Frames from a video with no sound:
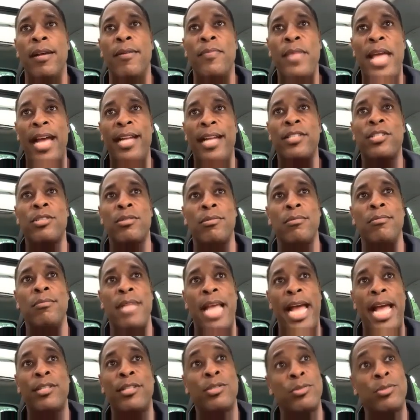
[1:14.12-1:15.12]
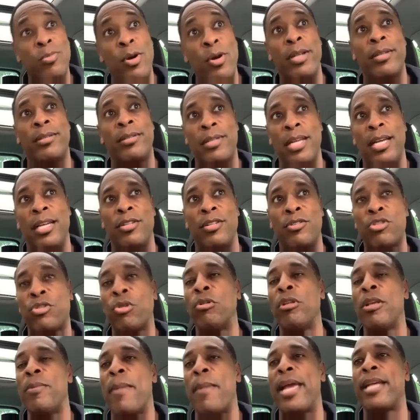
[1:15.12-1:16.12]
that's what
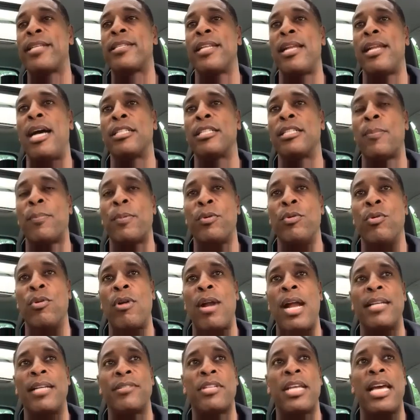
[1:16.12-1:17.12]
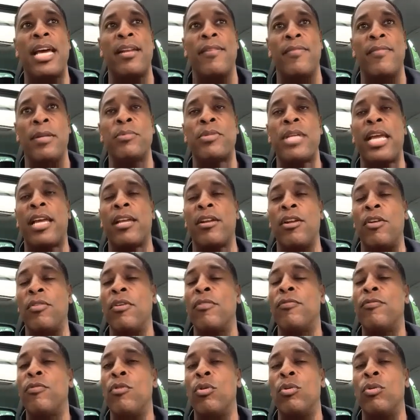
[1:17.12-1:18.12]
truly makes an entrepreneur outside of them taking on
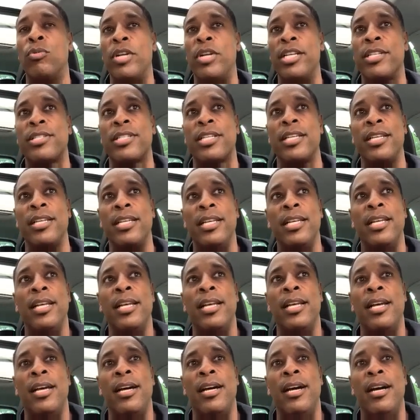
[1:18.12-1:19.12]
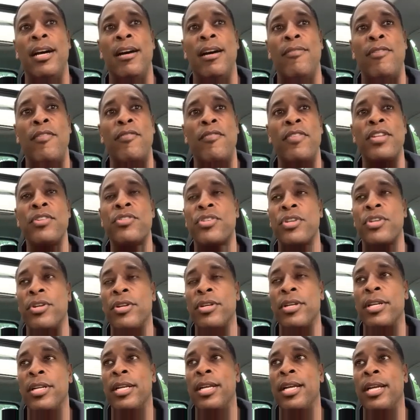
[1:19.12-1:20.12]
the full risk of a
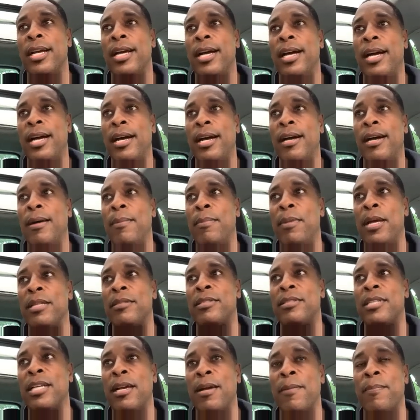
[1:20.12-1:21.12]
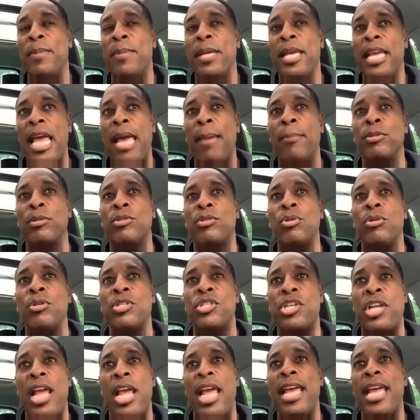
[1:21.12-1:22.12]
venture. But being able to
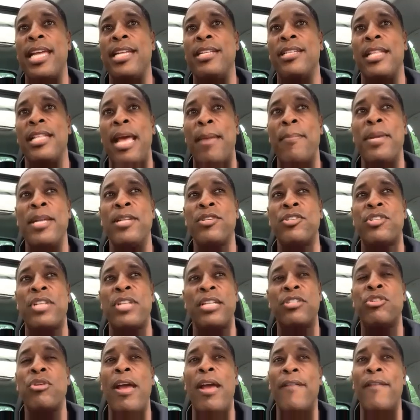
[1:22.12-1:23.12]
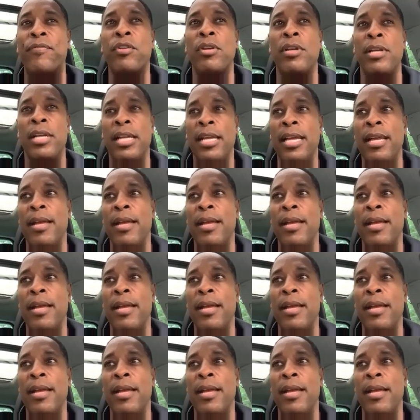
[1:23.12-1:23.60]
change, and that means that you have to